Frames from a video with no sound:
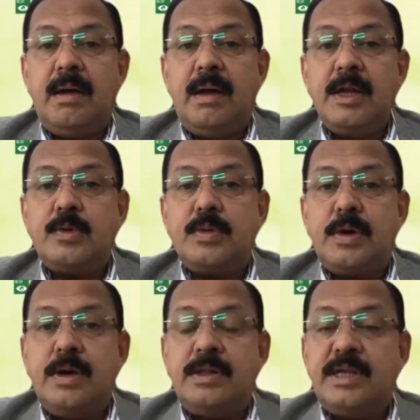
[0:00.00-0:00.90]

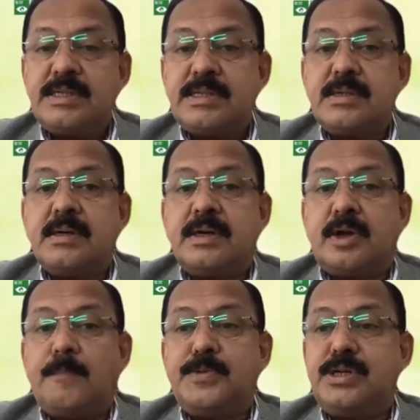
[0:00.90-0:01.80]
this
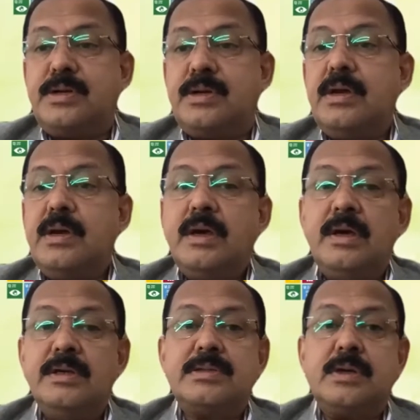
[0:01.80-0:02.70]
adoption
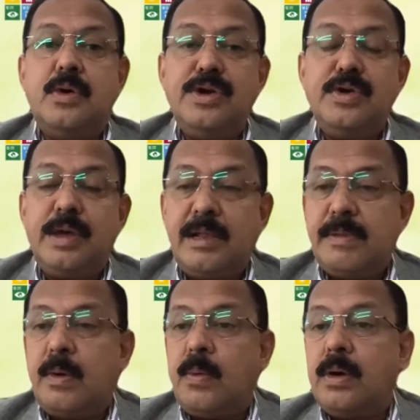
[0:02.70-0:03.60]
is going to help
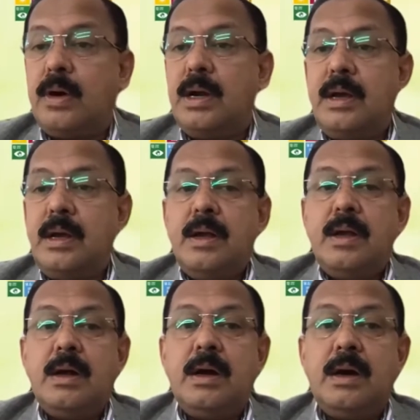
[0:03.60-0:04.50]
the world
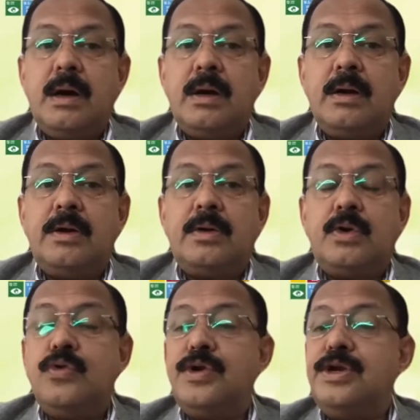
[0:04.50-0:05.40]
to
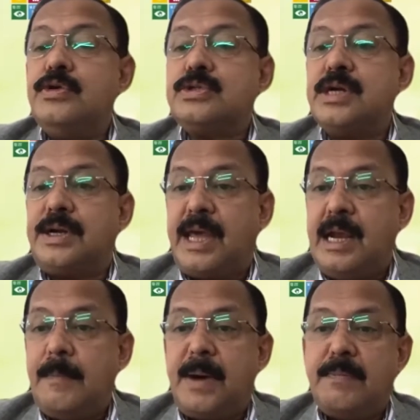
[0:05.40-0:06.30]
reduce the
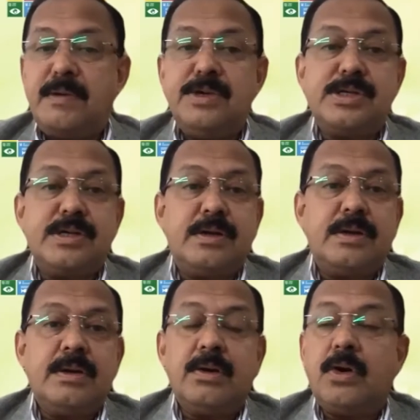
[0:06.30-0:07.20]
tailpipe emission
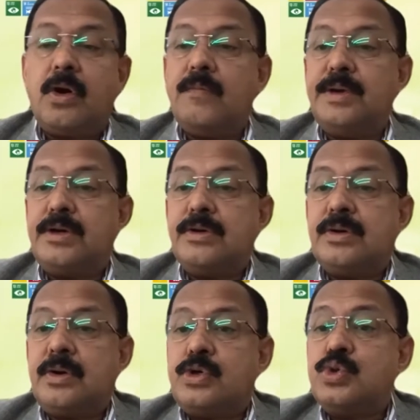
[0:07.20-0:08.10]

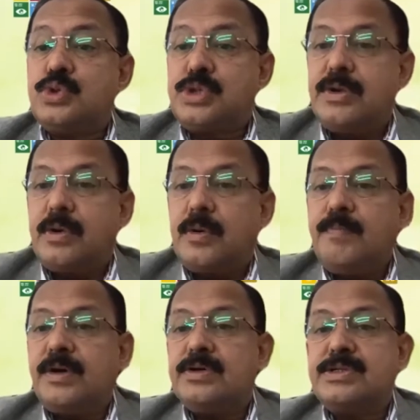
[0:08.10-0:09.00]
to zero,
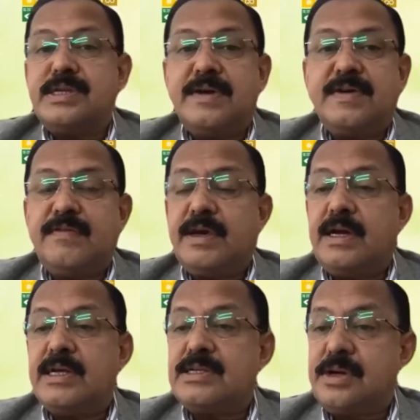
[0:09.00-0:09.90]
because an electric vehicle
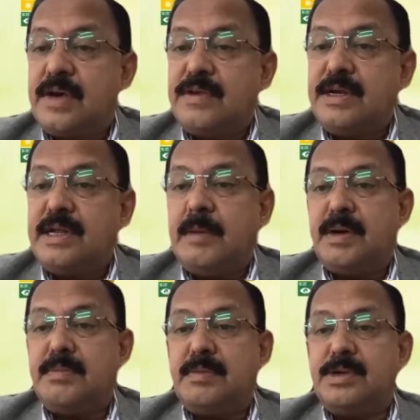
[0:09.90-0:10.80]
does not have any
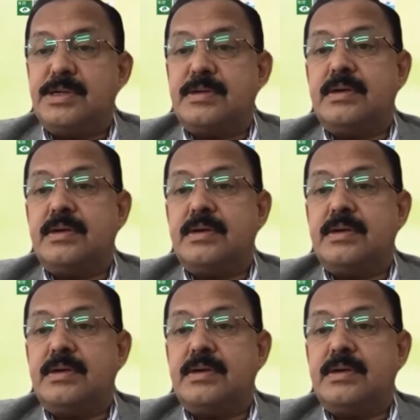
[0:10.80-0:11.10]
tailpipe emission.